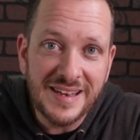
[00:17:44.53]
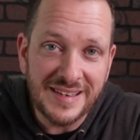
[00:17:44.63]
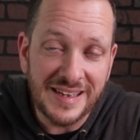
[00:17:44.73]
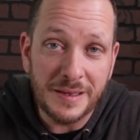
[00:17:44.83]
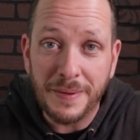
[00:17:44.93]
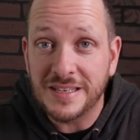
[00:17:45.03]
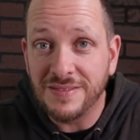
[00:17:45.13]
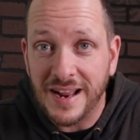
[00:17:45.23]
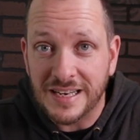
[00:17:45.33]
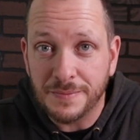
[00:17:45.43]
to get the best
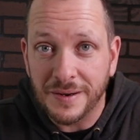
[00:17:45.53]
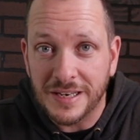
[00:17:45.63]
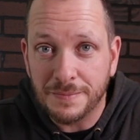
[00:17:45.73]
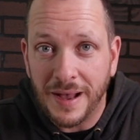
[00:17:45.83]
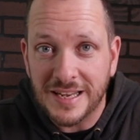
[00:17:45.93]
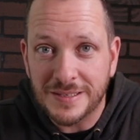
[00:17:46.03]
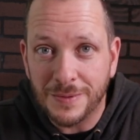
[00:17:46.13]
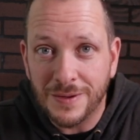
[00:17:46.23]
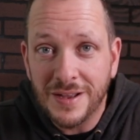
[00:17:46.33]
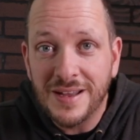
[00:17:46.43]
flying experience
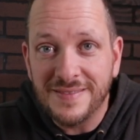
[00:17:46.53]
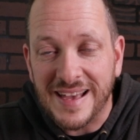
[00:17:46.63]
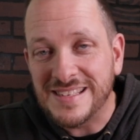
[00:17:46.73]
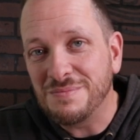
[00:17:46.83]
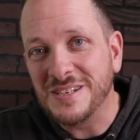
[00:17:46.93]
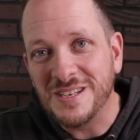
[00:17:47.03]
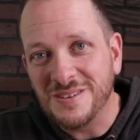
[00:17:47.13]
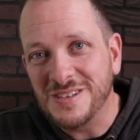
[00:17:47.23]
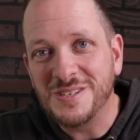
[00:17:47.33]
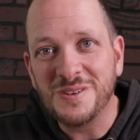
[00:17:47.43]
possible. That's up to
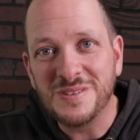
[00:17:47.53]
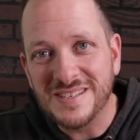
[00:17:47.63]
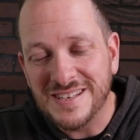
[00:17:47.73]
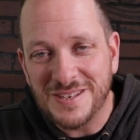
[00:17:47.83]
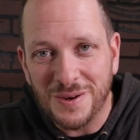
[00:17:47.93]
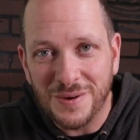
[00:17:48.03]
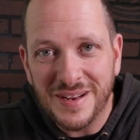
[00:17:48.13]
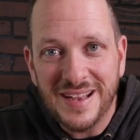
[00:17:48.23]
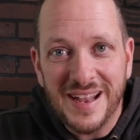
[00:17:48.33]
you to choose and attune.